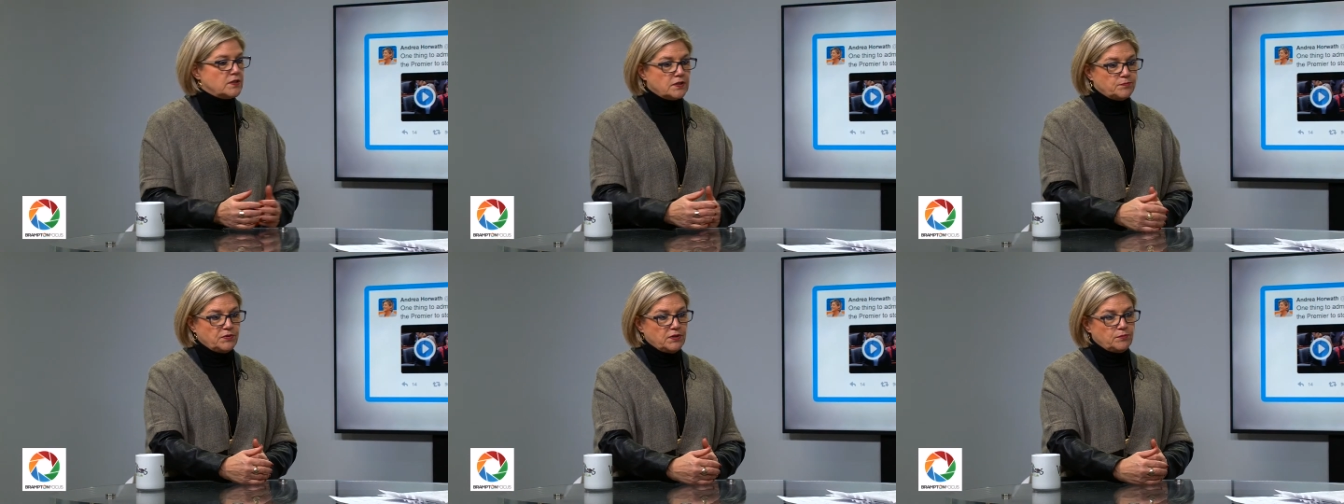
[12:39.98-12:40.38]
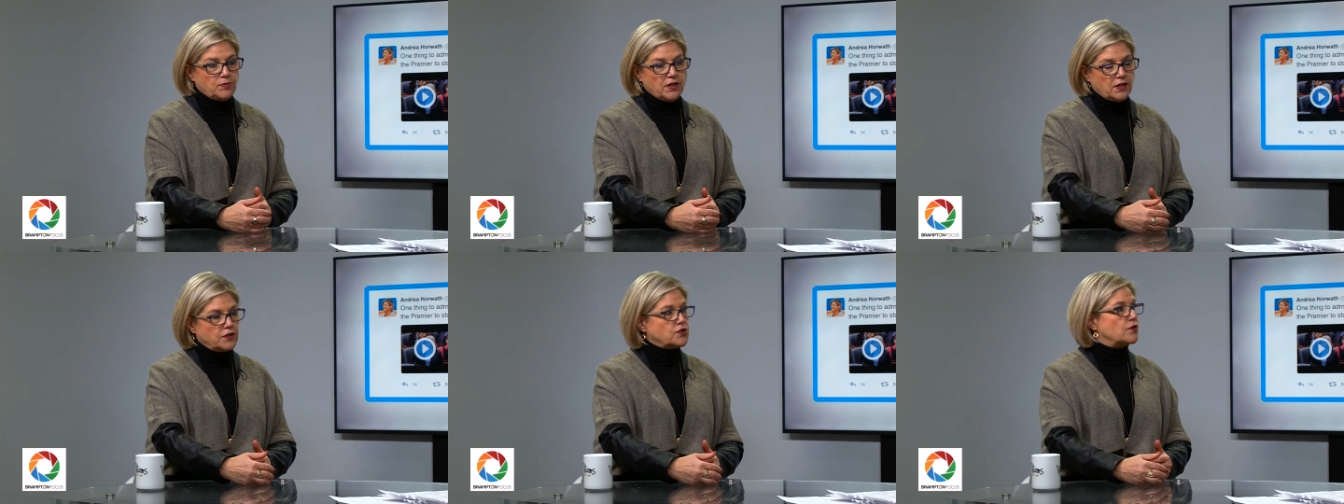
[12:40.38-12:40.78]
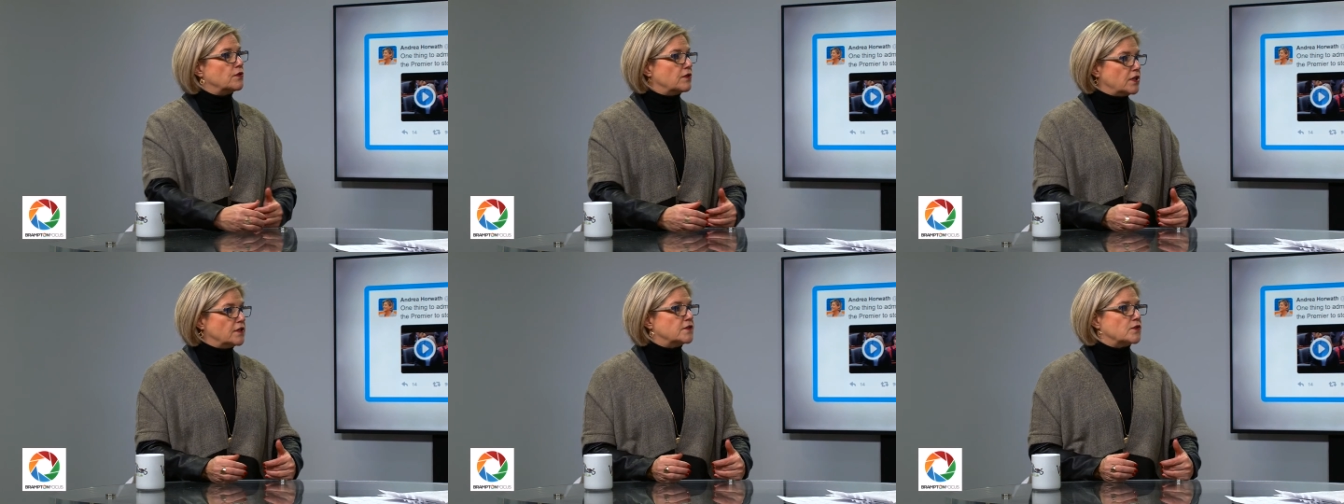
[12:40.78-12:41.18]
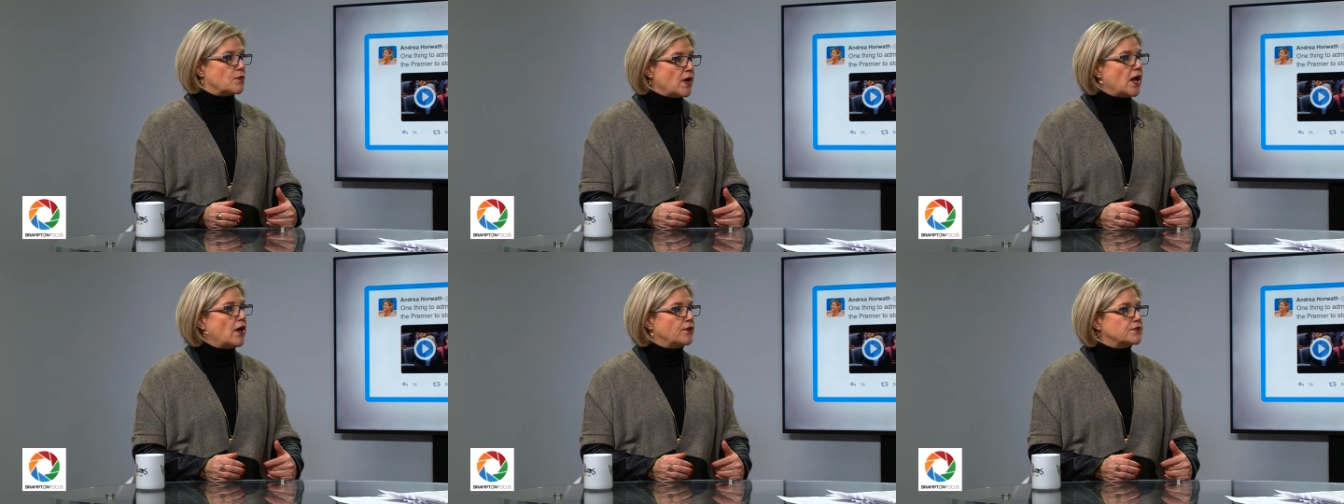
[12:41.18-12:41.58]
be, be, to turn things
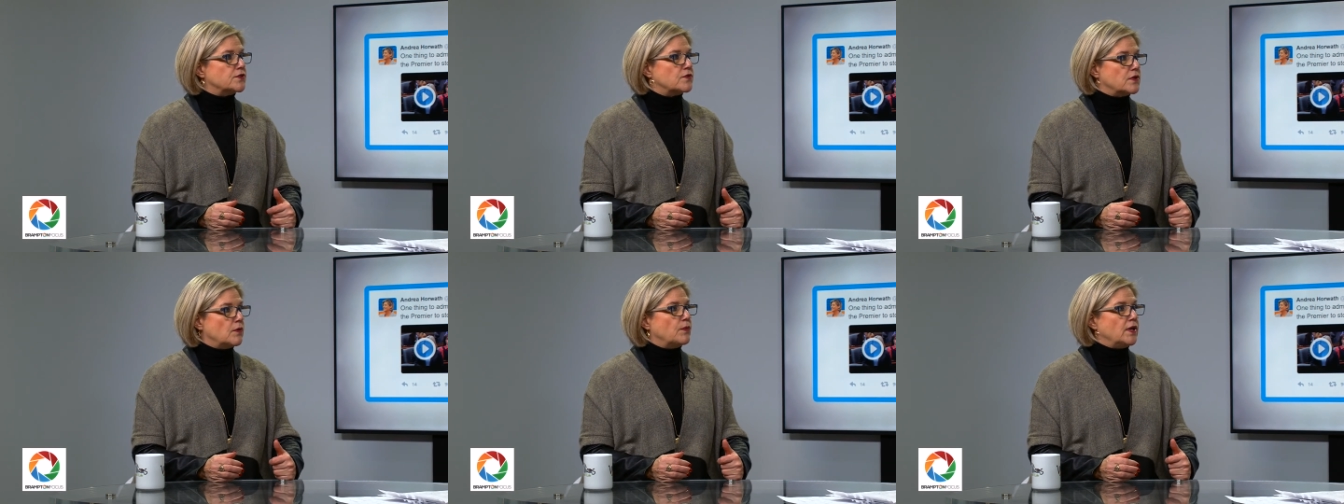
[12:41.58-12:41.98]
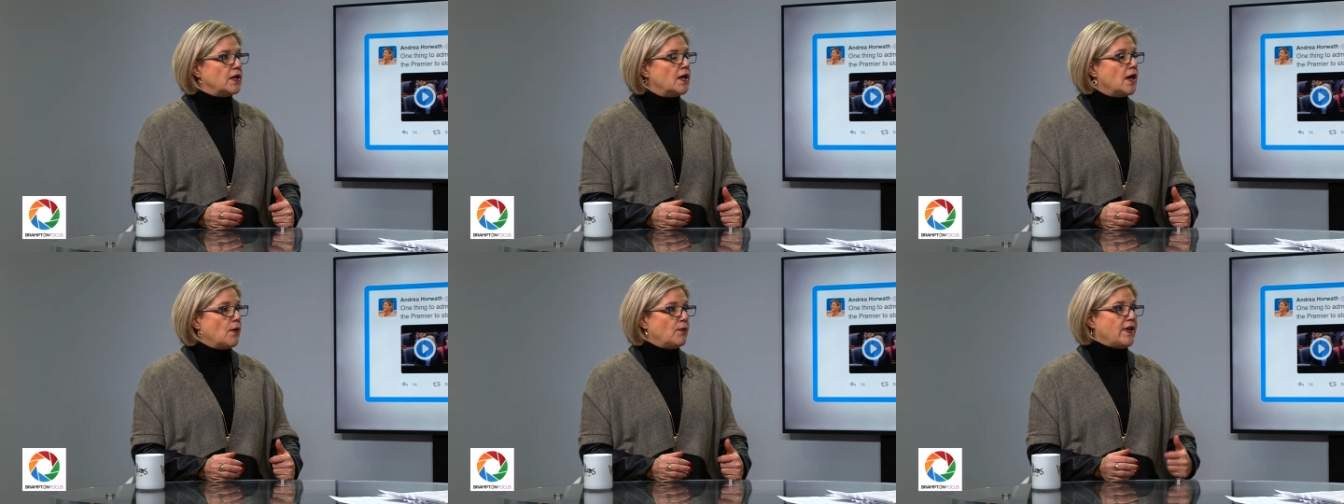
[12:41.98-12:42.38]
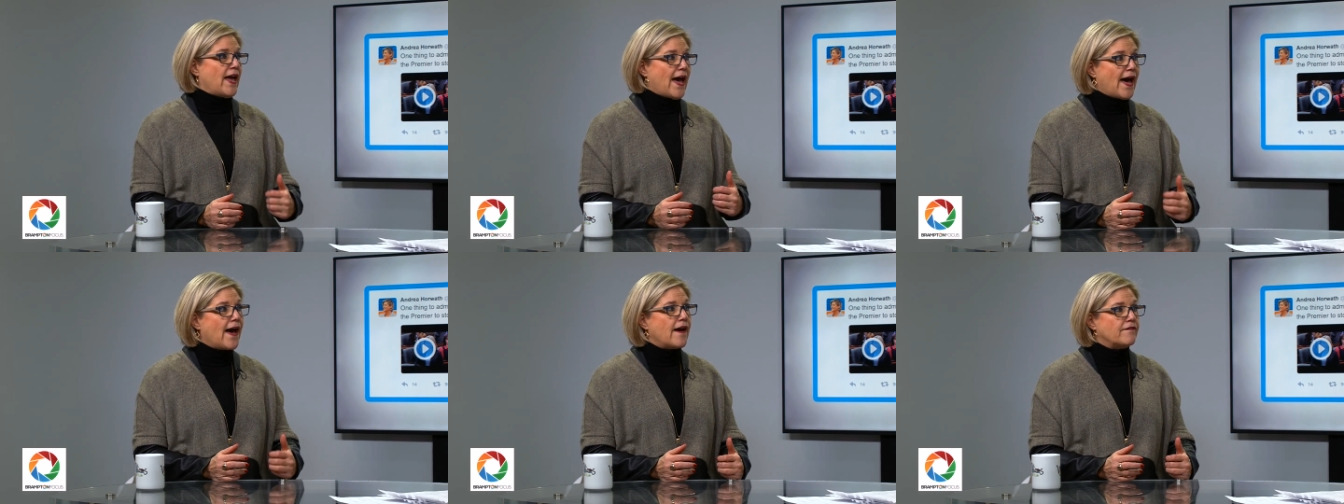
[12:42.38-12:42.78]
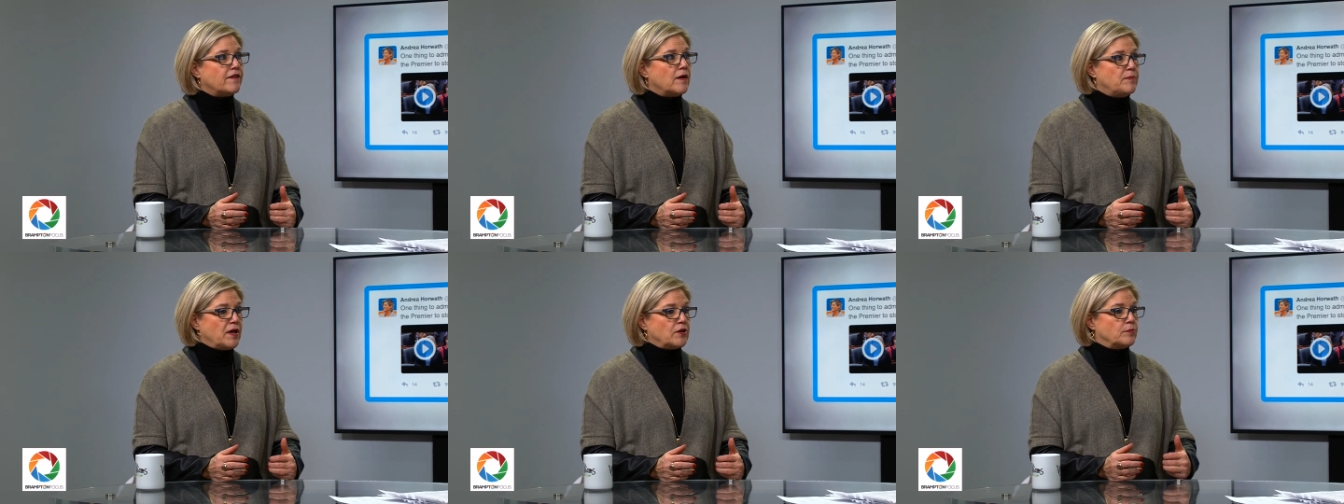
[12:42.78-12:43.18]
around so that we we have a
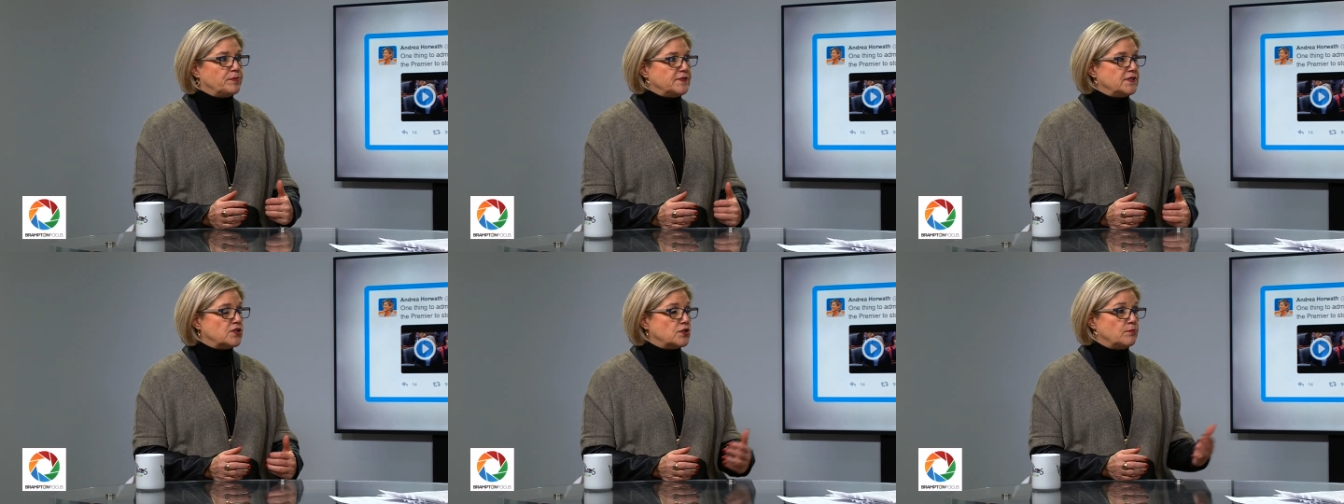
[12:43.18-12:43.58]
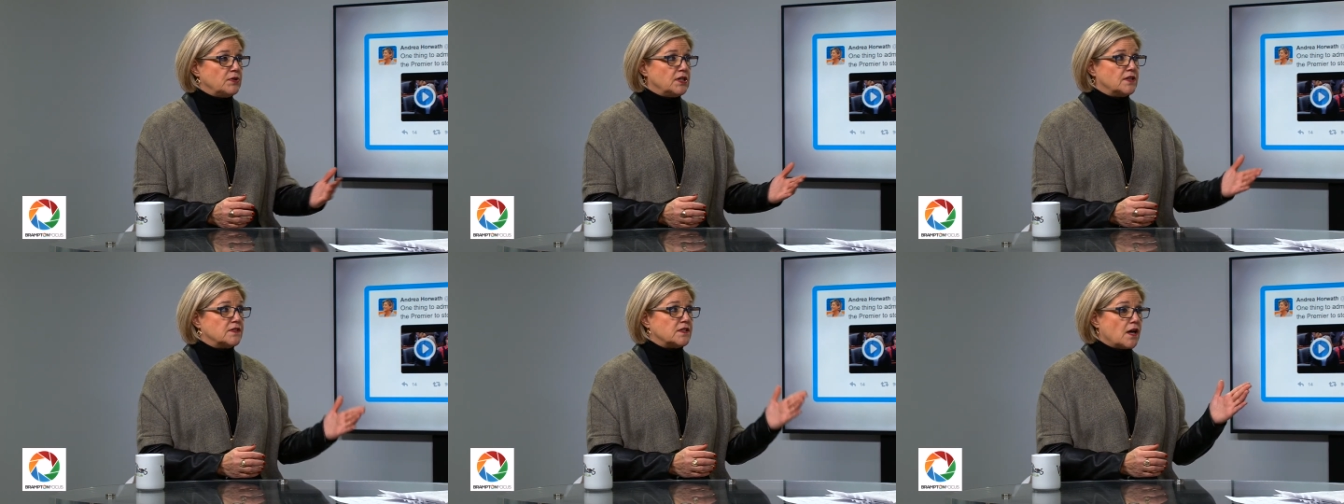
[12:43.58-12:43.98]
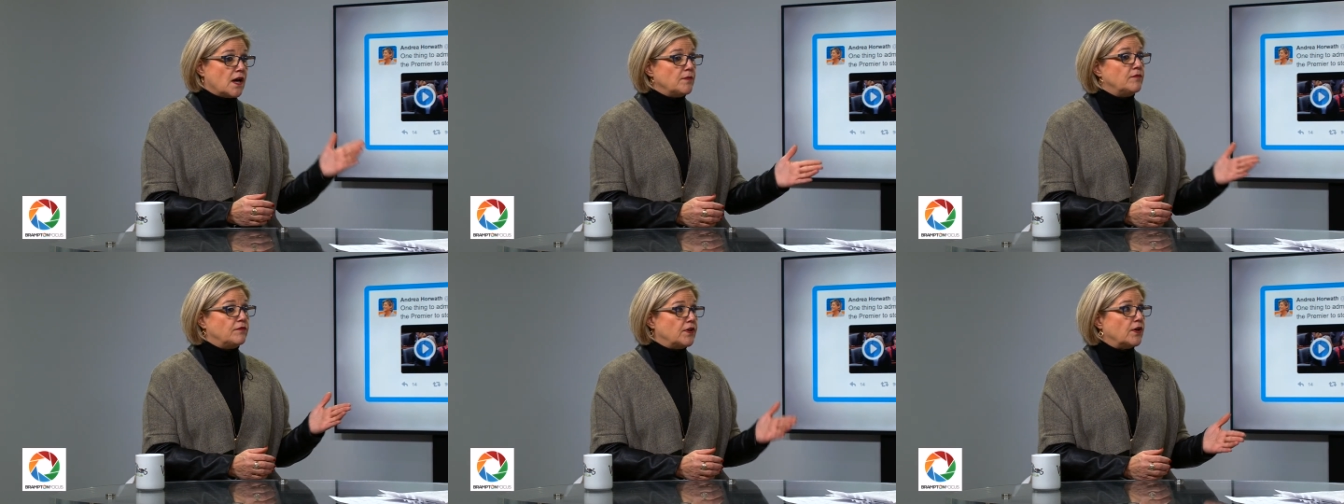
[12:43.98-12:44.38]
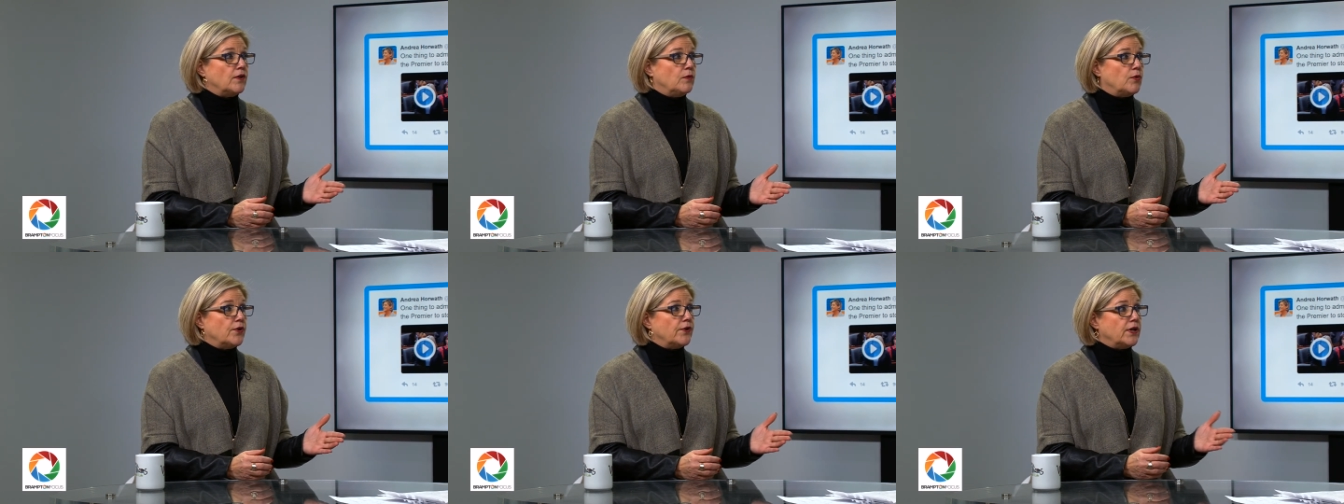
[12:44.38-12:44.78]
better position because I'm very
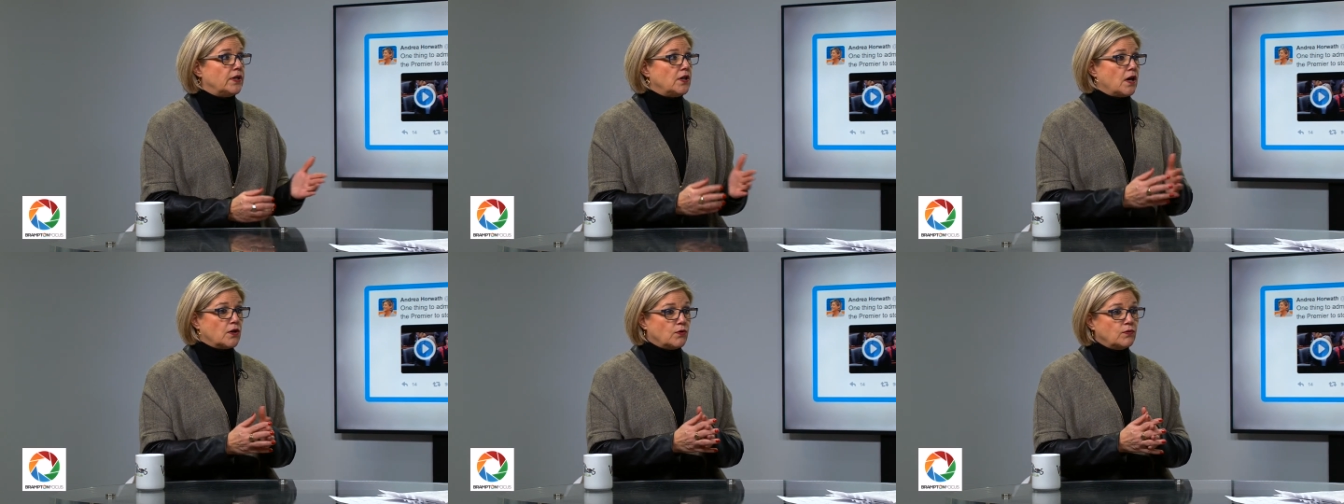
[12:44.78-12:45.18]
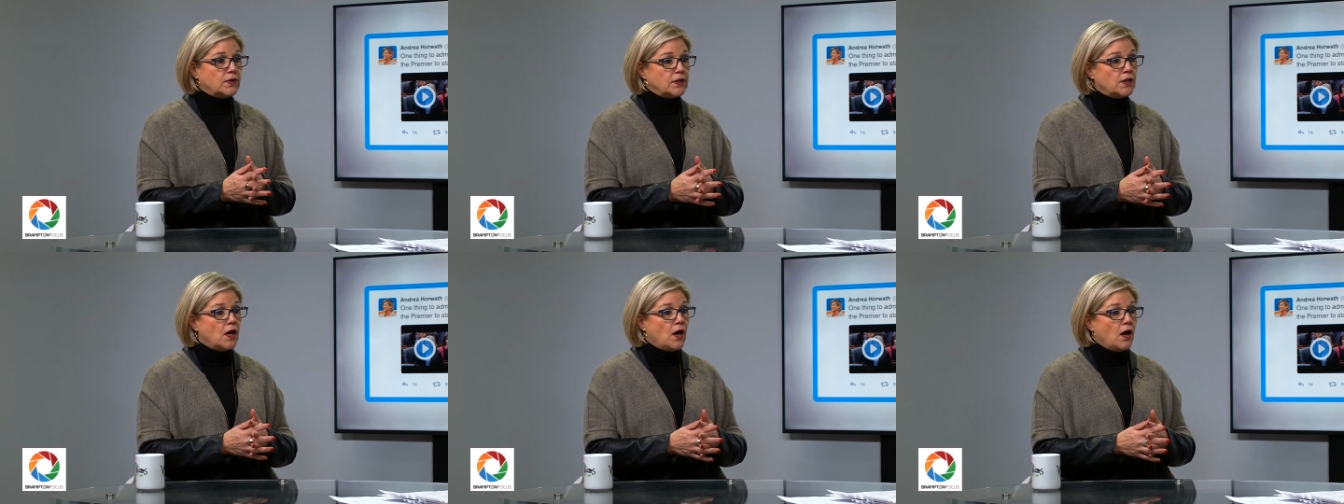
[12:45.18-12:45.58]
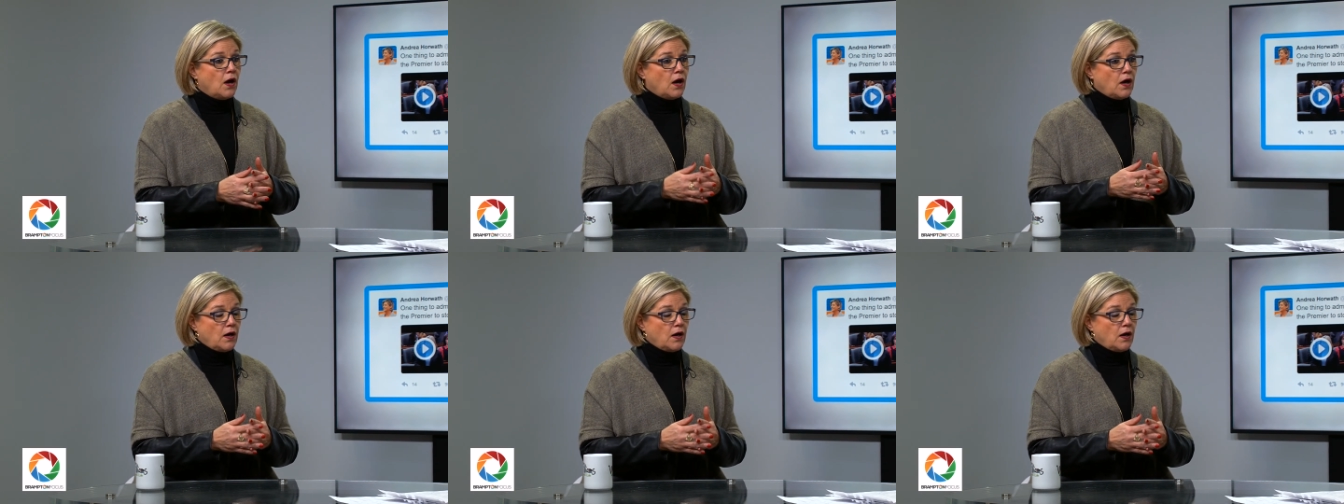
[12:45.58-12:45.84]
worried not only uh,